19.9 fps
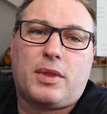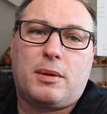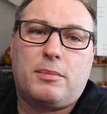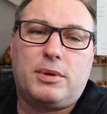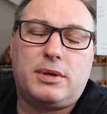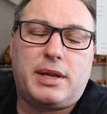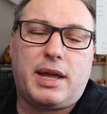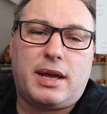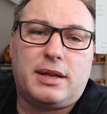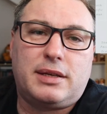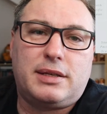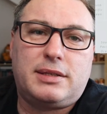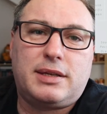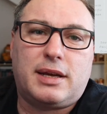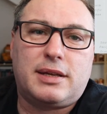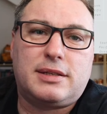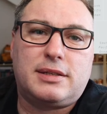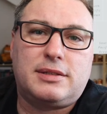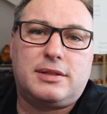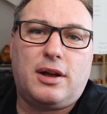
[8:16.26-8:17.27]
but Down
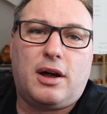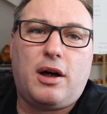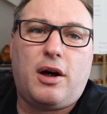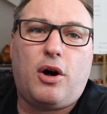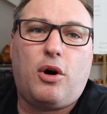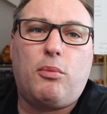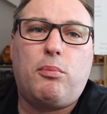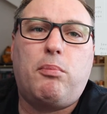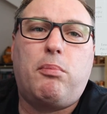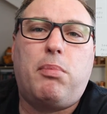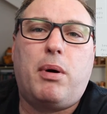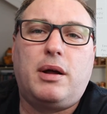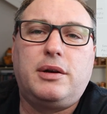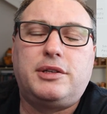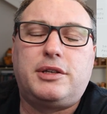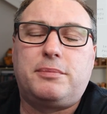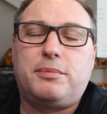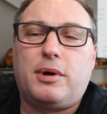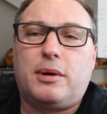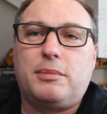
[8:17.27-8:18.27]
Detector's got a whole
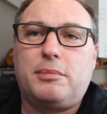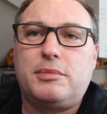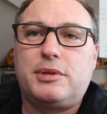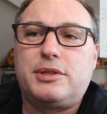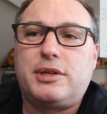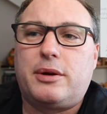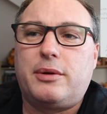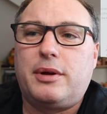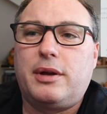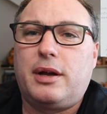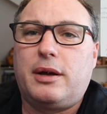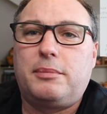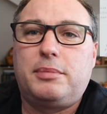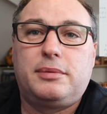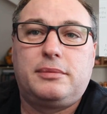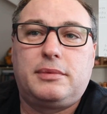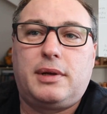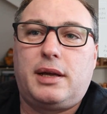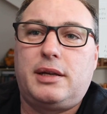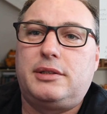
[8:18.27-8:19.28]
bunch of problems showing up,
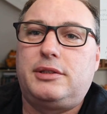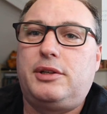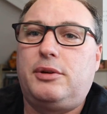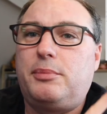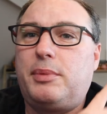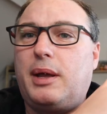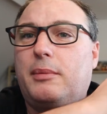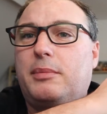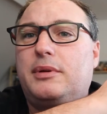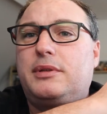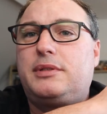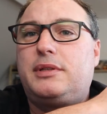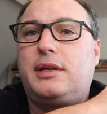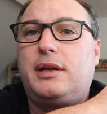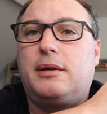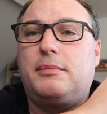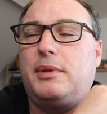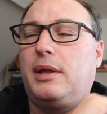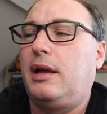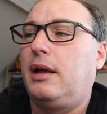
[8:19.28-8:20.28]
as you'll be able to
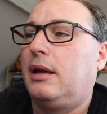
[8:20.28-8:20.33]
see up